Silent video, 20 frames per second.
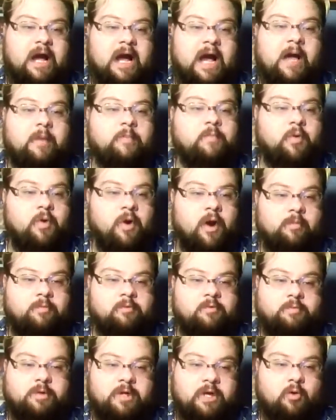I
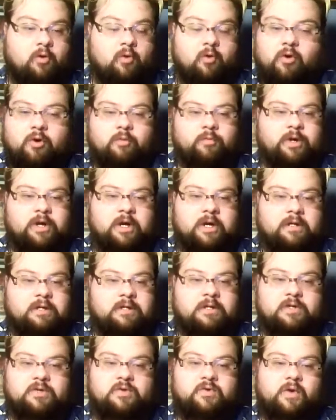probably horribly
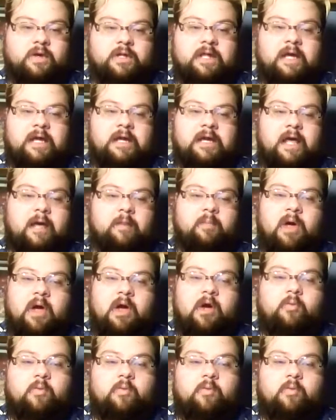destroyed that name.